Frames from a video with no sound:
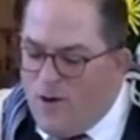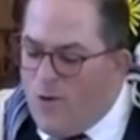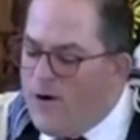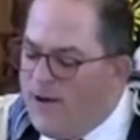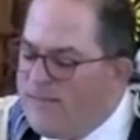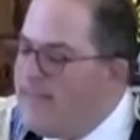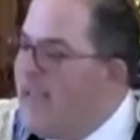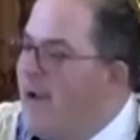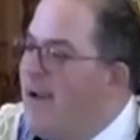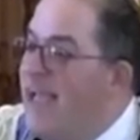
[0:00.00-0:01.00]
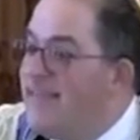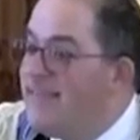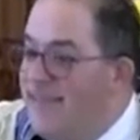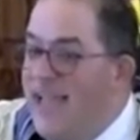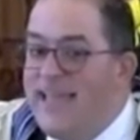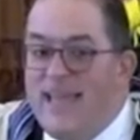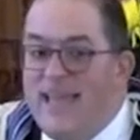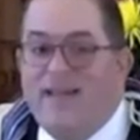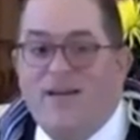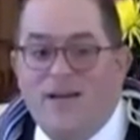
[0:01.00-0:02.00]
Or is there a
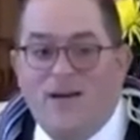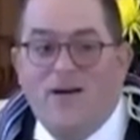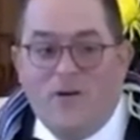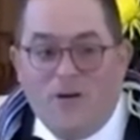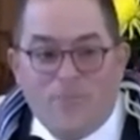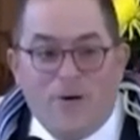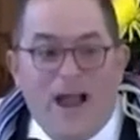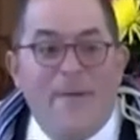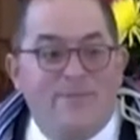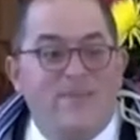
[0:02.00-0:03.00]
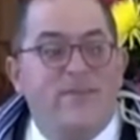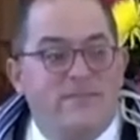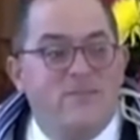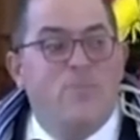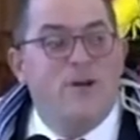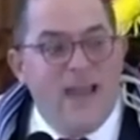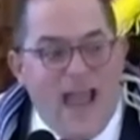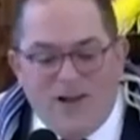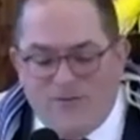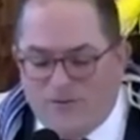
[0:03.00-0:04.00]
psychic or perhaps even
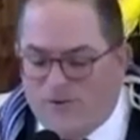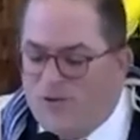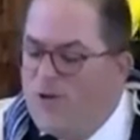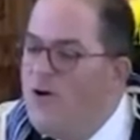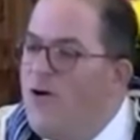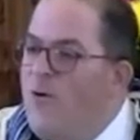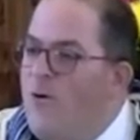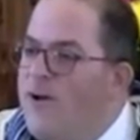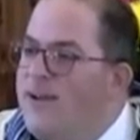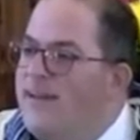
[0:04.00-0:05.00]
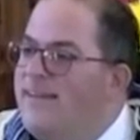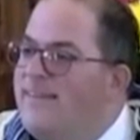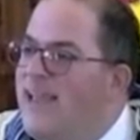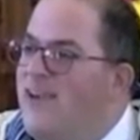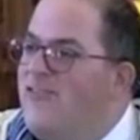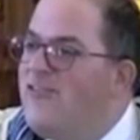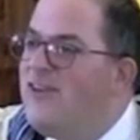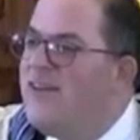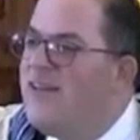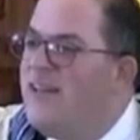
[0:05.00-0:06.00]
supernatural
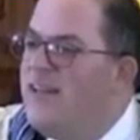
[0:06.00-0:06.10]
organization